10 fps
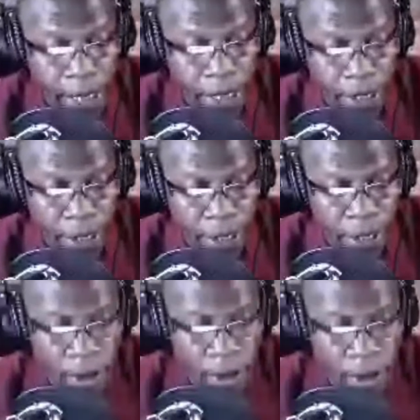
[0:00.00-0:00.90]
that
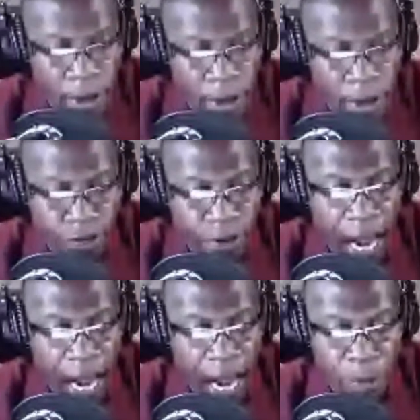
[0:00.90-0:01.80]

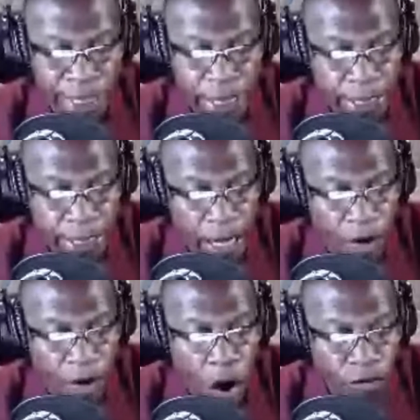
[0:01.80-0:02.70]
45 would be kicked out of
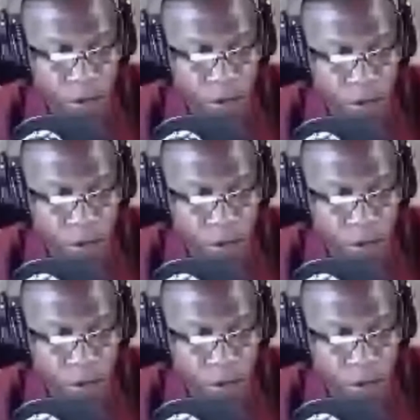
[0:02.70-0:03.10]
office